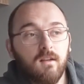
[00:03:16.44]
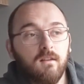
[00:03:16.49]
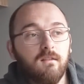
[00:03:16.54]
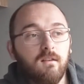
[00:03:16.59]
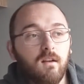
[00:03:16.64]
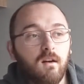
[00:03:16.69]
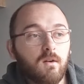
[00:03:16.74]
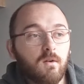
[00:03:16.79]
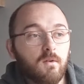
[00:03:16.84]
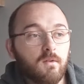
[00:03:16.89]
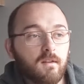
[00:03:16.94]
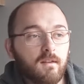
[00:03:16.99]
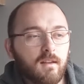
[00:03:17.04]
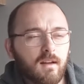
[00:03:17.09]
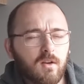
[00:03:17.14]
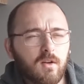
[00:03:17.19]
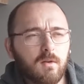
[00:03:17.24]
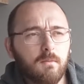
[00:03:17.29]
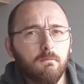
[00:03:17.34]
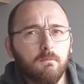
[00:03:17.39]
know that
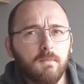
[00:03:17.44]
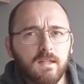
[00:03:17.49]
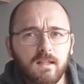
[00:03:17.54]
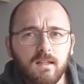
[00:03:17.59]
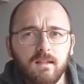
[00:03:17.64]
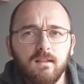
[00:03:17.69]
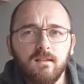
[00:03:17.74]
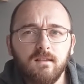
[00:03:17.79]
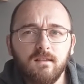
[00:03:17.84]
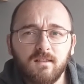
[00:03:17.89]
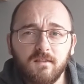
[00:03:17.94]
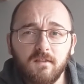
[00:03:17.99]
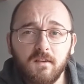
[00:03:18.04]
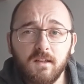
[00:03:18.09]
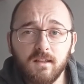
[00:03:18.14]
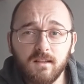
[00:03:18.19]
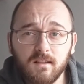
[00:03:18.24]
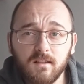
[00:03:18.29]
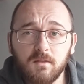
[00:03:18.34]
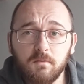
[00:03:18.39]
there are millions of
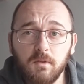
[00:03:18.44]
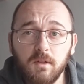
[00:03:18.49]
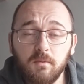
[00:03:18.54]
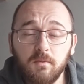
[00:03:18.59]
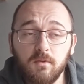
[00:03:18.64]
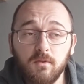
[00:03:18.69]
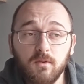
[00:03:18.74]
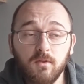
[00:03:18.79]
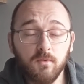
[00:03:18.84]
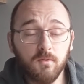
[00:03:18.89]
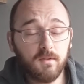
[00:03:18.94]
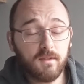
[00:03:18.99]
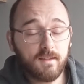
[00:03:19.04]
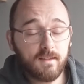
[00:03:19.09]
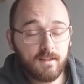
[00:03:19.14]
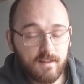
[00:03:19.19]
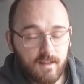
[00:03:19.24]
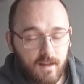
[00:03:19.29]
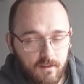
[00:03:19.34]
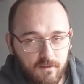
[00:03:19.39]
English people who
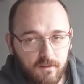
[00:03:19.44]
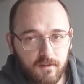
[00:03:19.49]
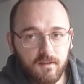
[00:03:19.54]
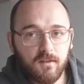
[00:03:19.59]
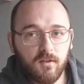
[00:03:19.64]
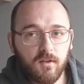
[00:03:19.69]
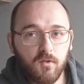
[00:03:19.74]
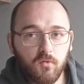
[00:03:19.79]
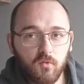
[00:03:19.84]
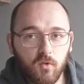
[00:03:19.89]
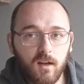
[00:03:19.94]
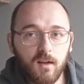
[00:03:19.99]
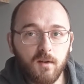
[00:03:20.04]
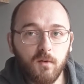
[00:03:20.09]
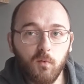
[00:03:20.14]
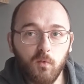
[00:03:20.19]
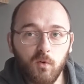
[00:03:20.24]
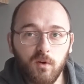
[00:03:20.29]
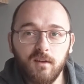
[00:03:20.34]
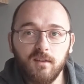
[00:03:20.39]
definitely
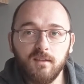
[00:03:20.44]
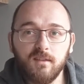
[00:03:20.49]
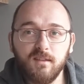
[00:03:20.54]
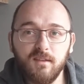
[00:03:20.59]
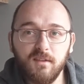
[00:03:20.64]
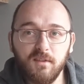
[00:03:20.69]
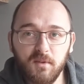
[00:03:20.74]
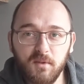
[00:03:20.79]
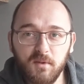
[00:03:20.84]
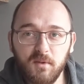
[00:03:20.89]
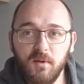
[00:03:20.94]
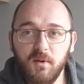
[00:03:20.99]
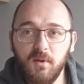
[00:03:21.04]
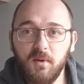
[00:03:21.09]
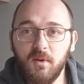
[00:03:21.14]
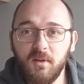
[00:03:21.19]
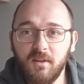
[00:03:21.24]
write worse than you do.